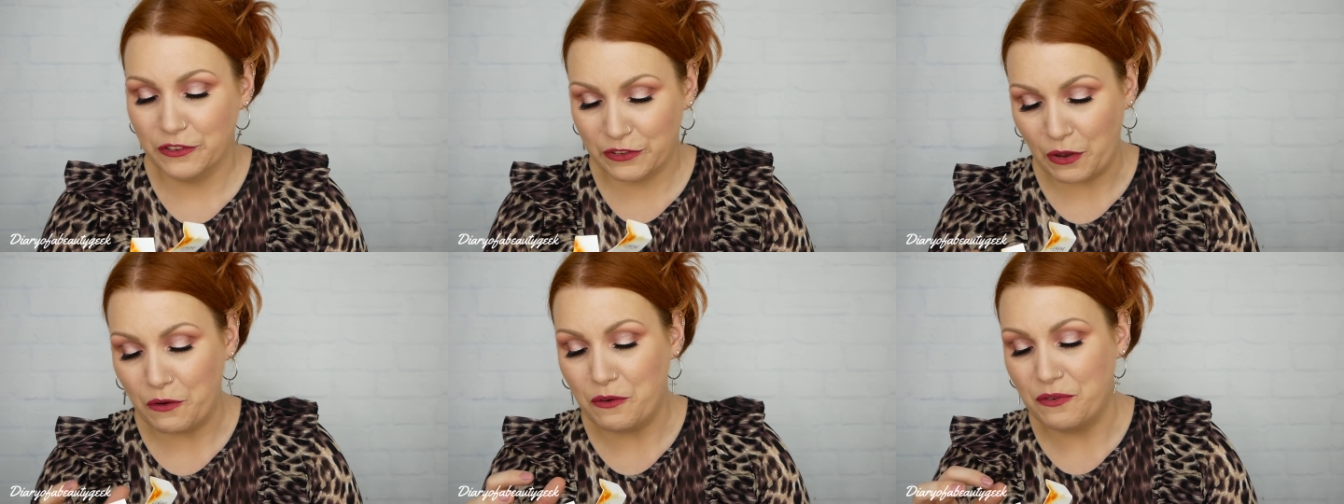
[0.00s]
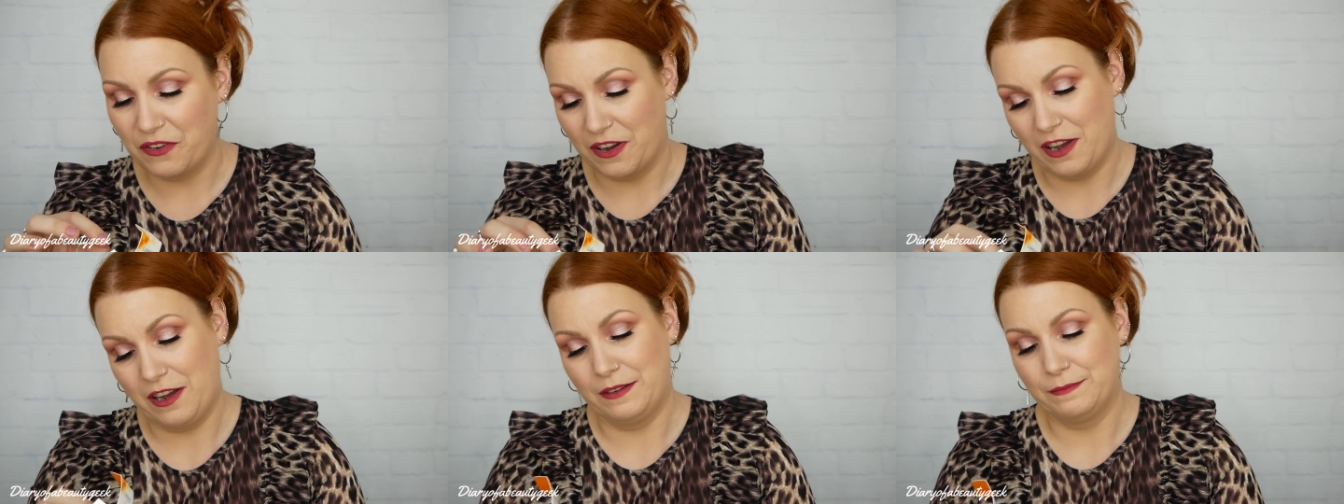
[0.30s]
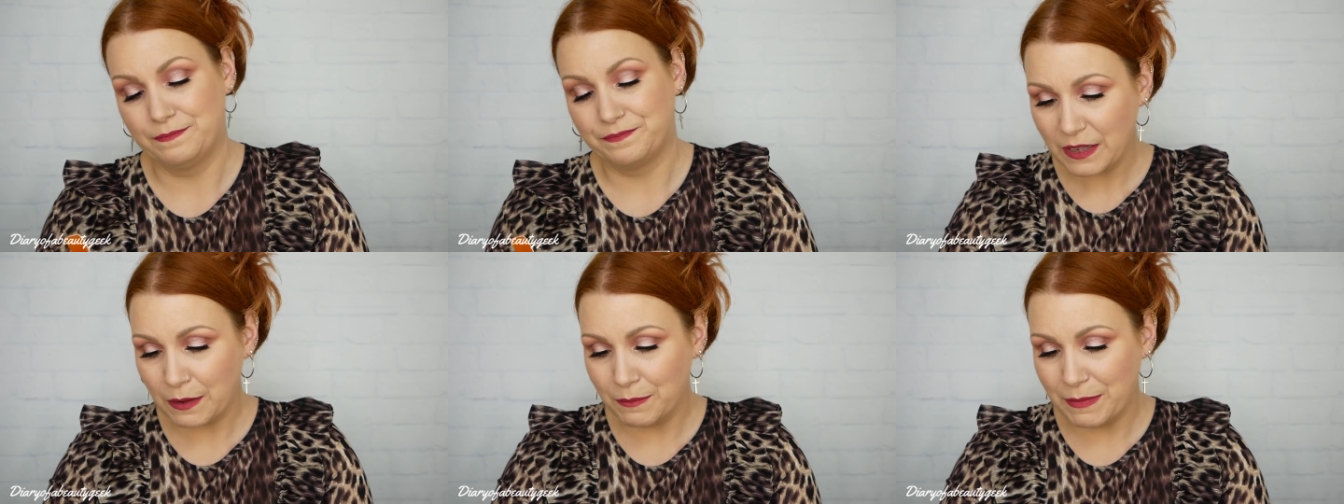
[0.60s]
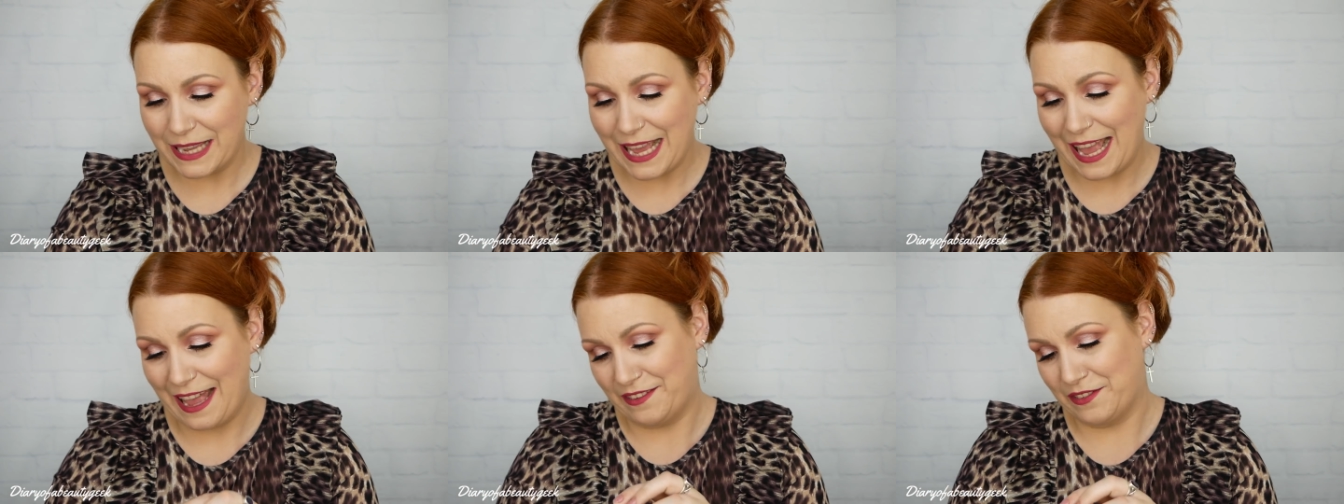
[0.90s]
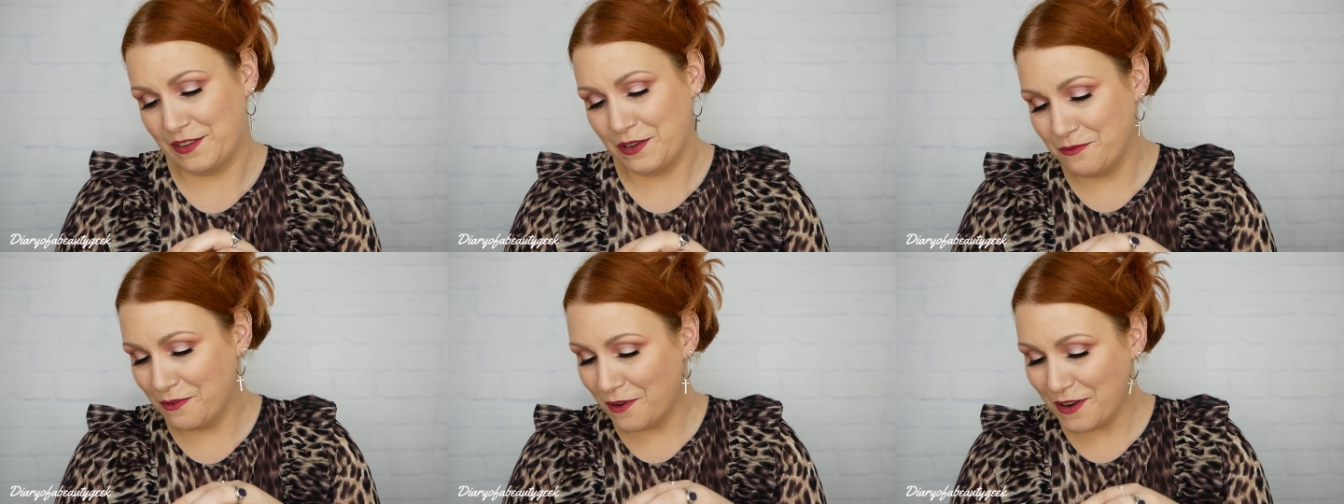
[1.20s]
but yeah,
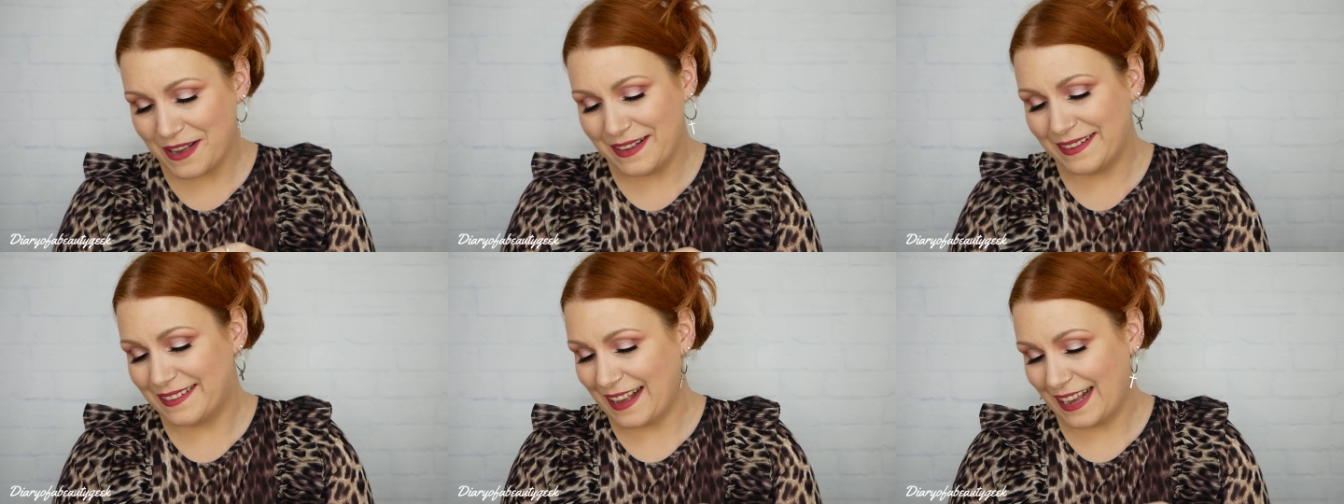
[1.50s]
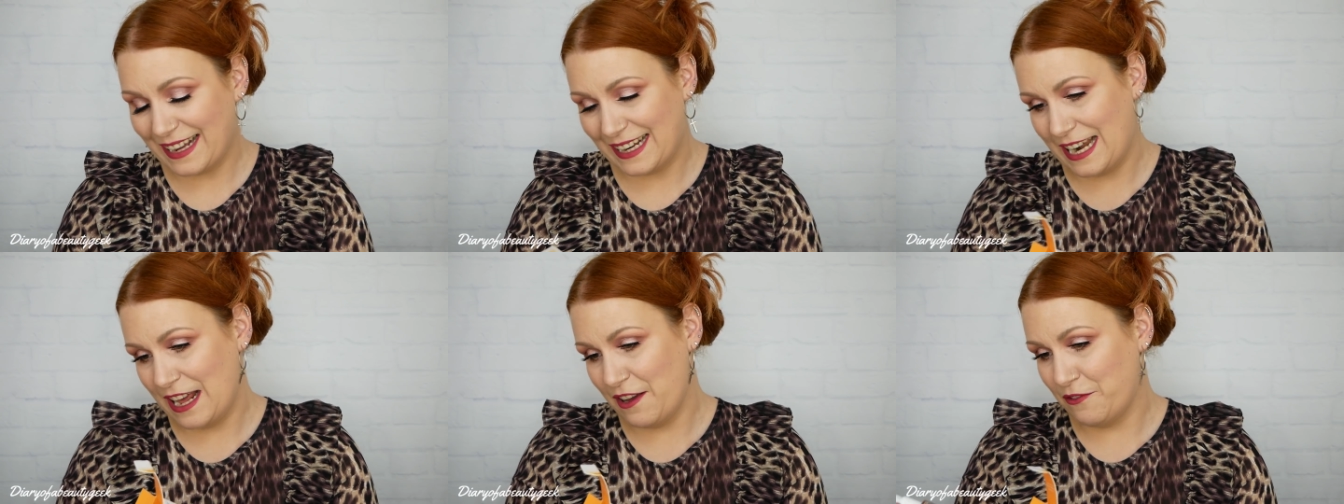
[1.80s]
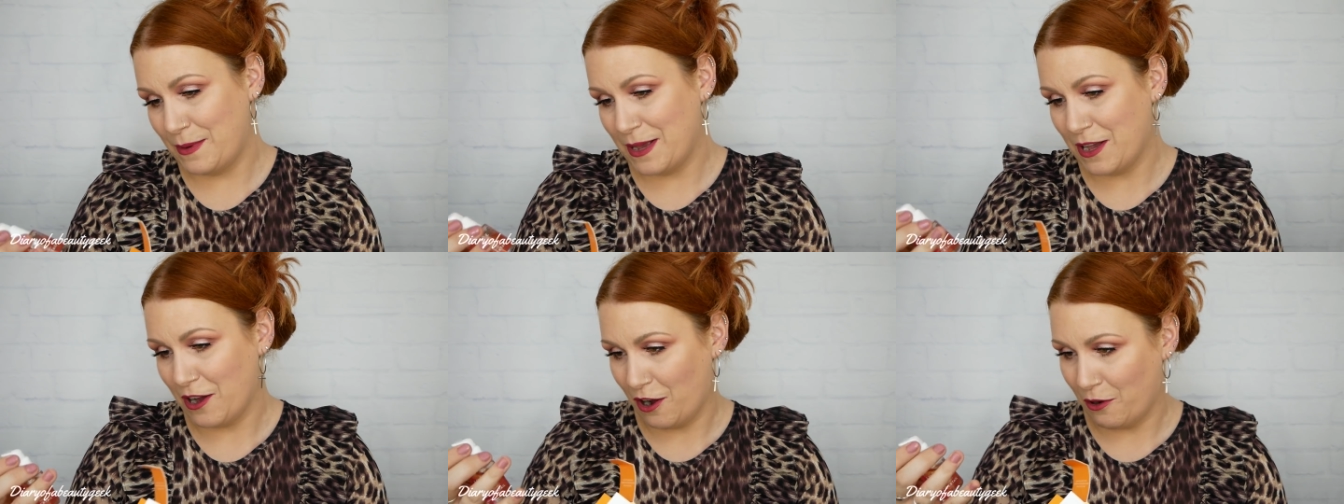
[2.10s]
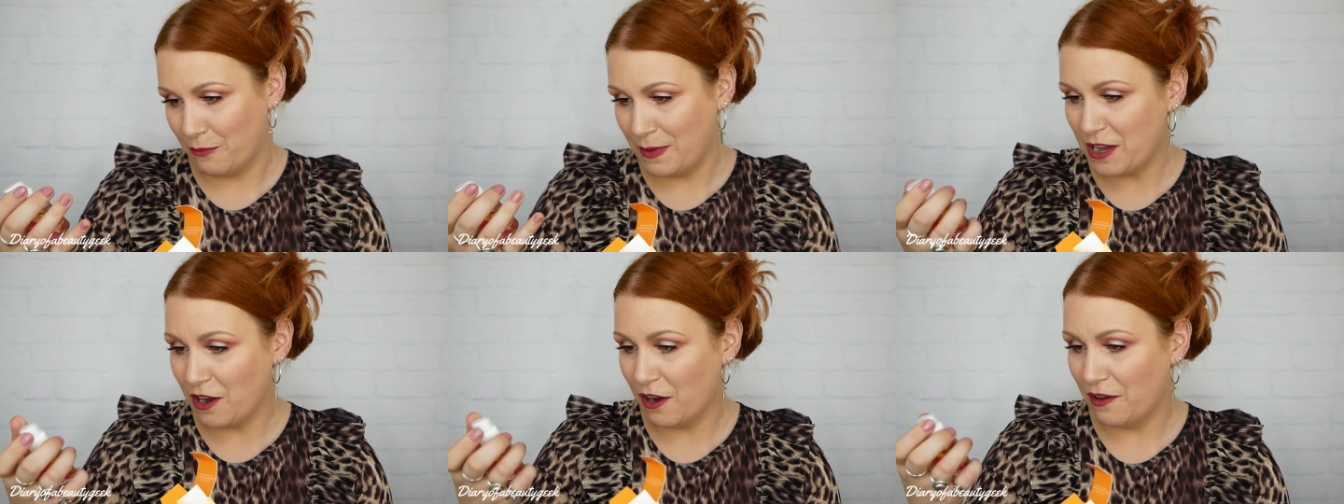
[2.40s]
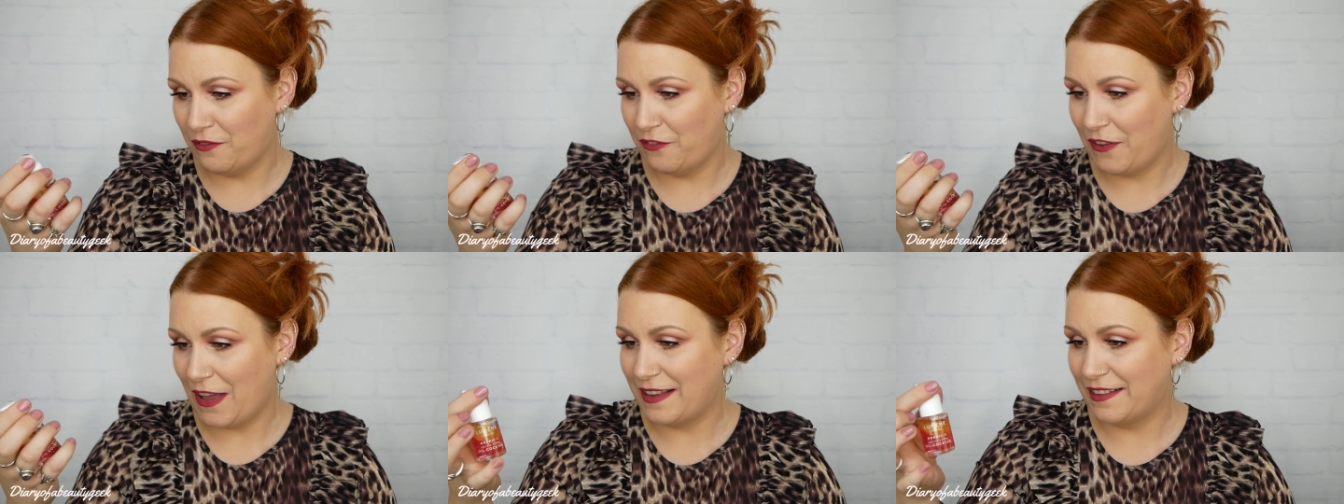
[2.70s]
so what exactly have we got? We
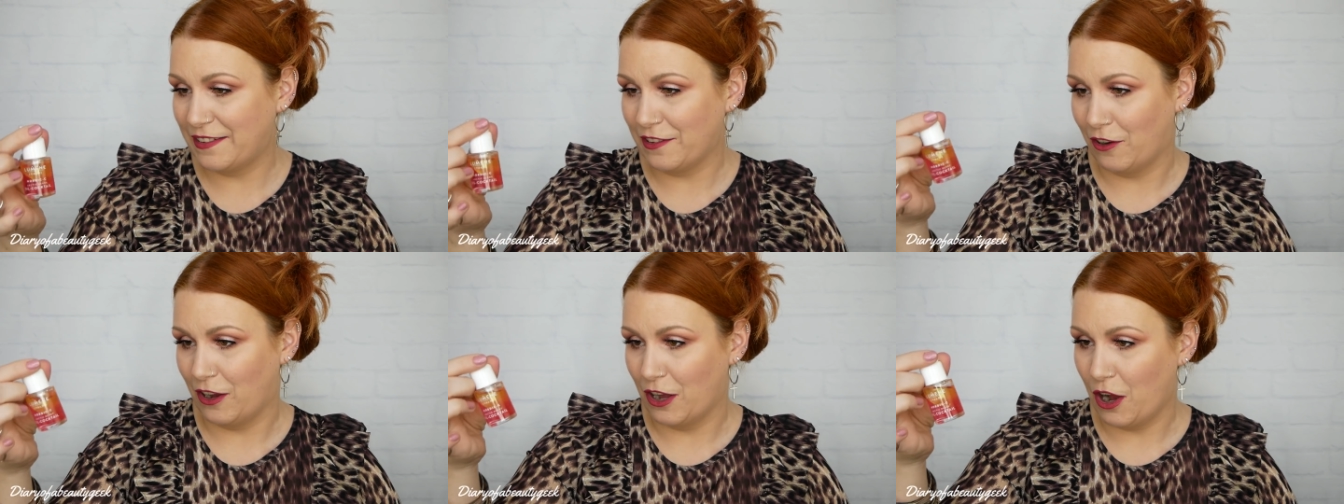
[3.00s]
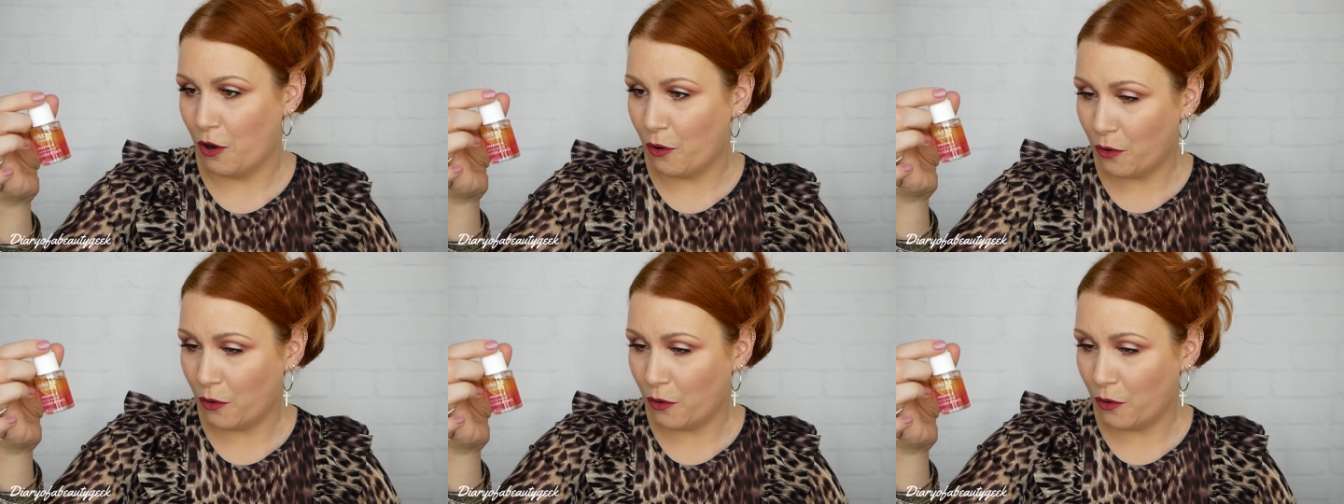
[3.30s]
got a face oil.